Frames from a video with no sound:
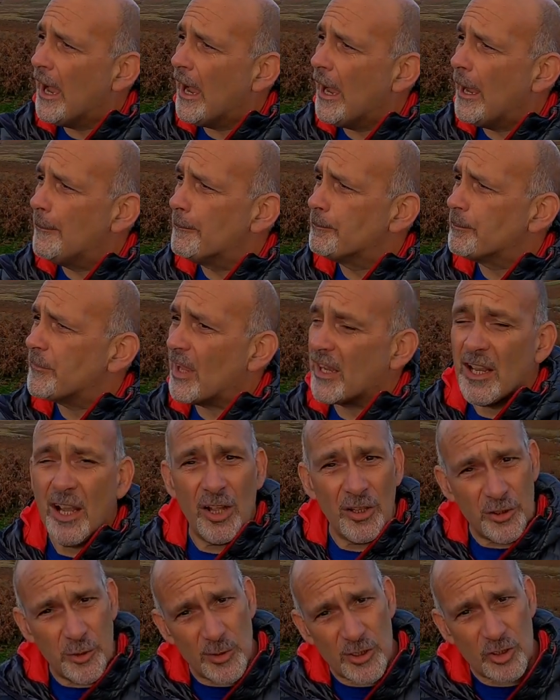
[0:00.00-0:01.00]
I
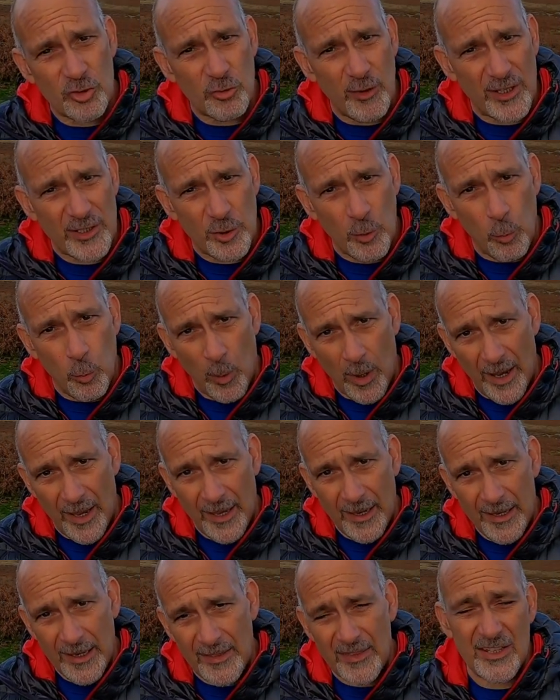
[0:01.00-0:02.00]
can't do it straight
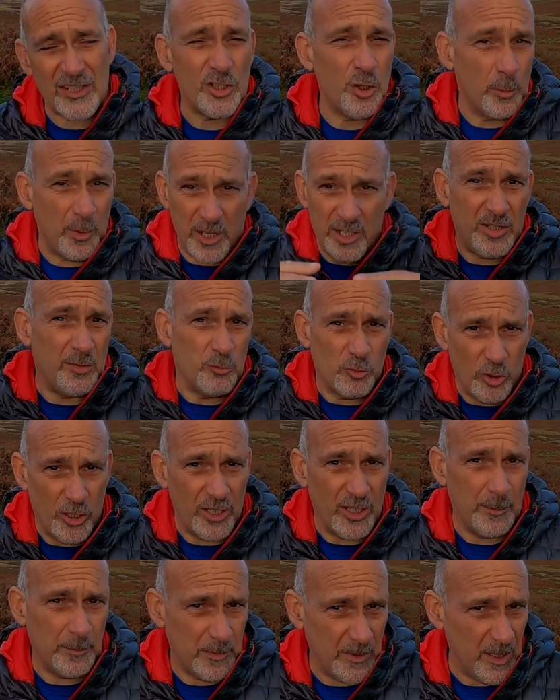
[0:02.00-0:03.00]
away, and that's not because I'm
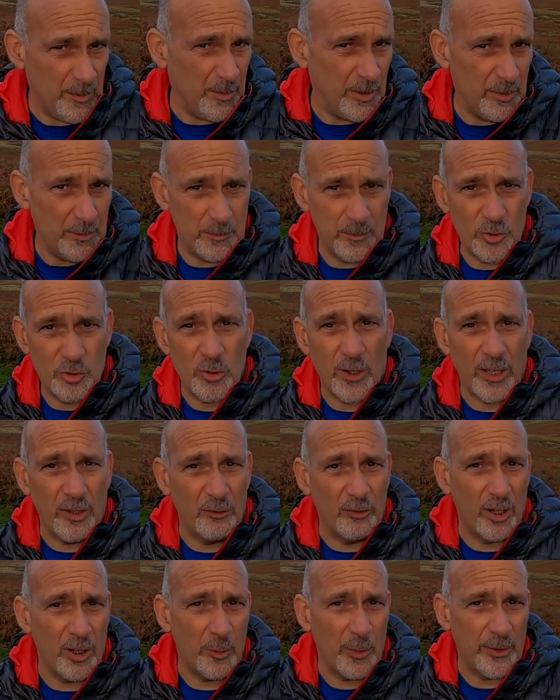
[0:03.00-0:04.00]
trying to keep you
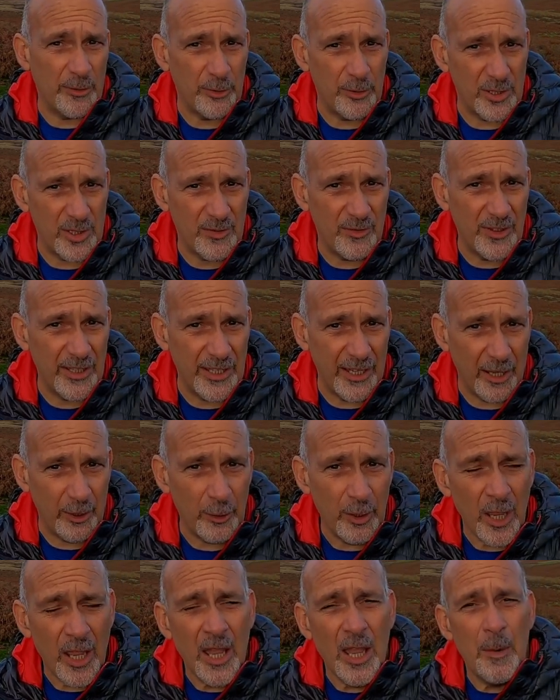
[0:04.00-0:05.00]
stringing right the way through this
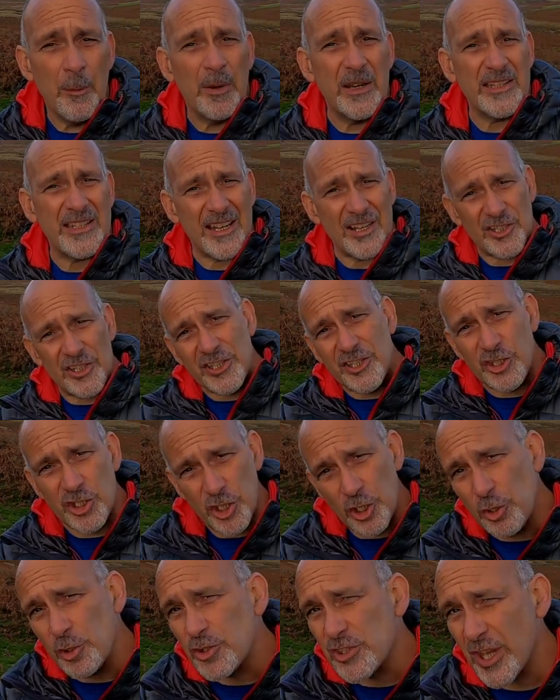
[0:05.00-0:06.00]
video, but it's actually
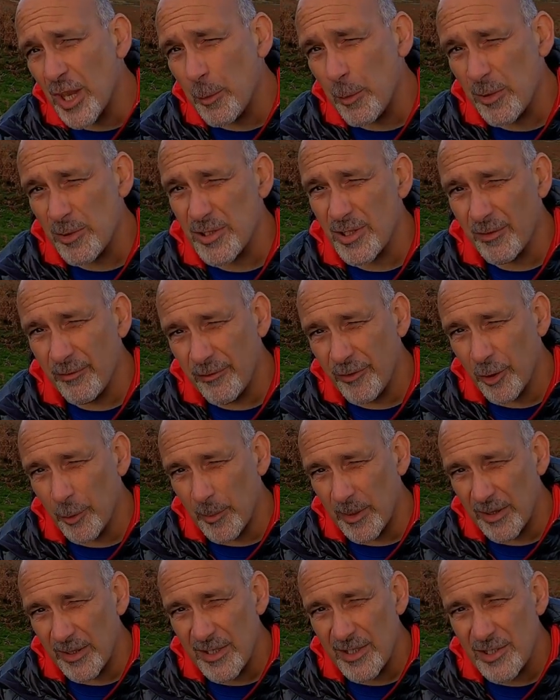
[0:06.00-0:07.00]
Tuesday whilst I'm
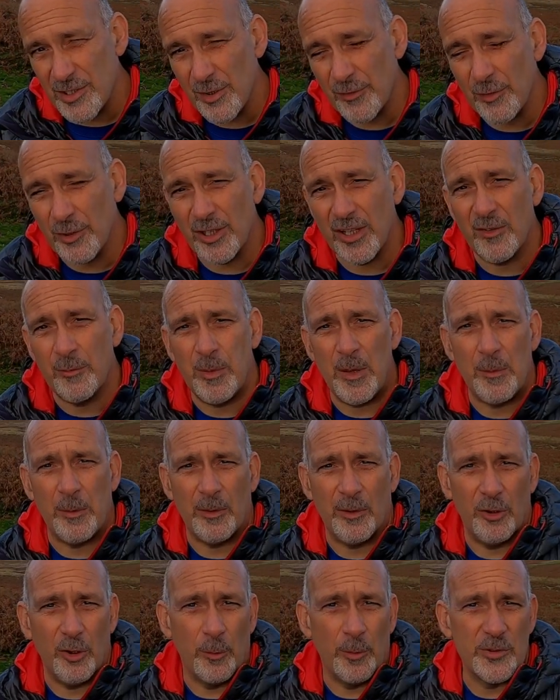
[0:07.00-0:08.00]
filming this, so I've got to give
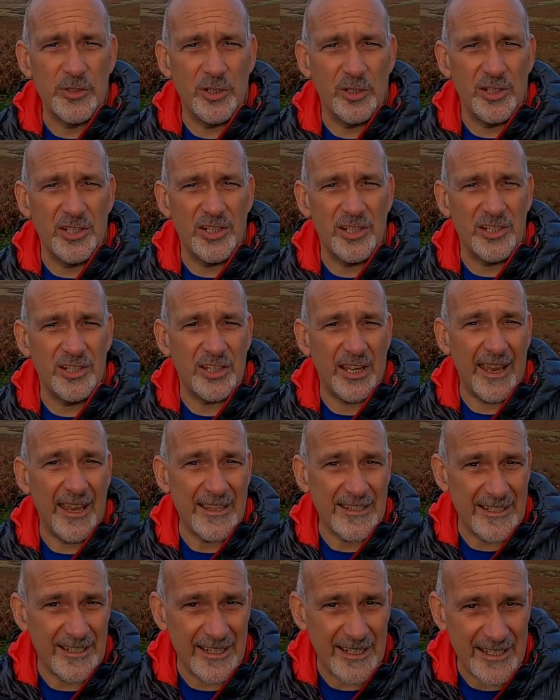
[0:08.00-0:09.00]
people an opportunity to
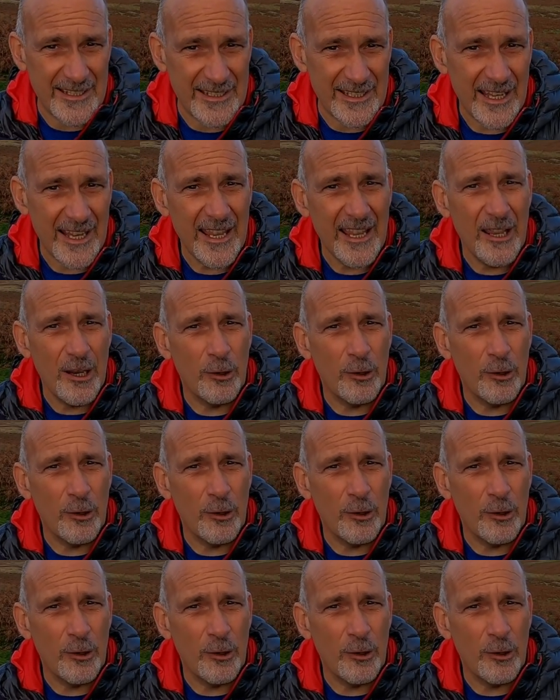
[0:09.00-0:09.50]
enter this